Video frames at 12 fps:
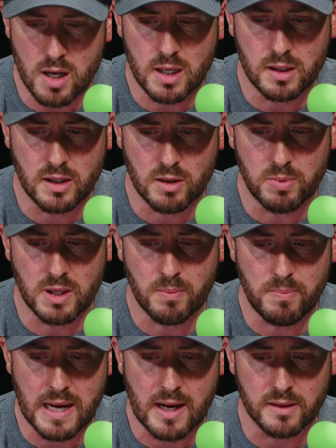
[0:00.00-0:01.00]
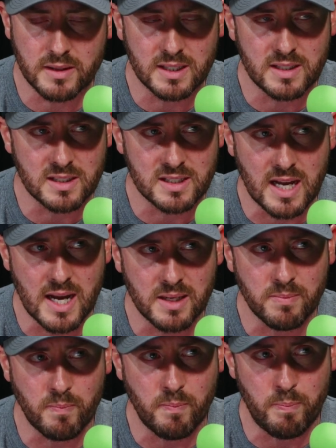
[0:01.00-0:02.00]
a little bit about the
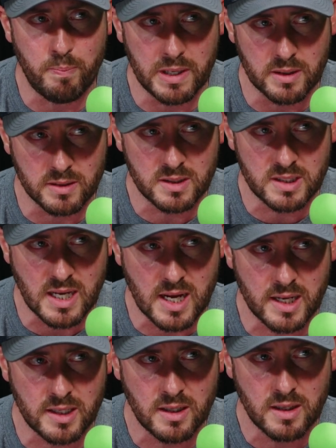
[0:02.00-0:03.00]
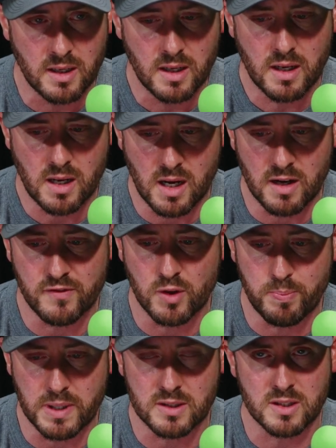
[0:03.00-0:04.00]
design build side of your
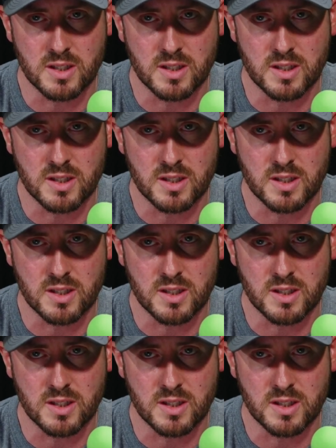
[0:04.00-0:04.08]
business.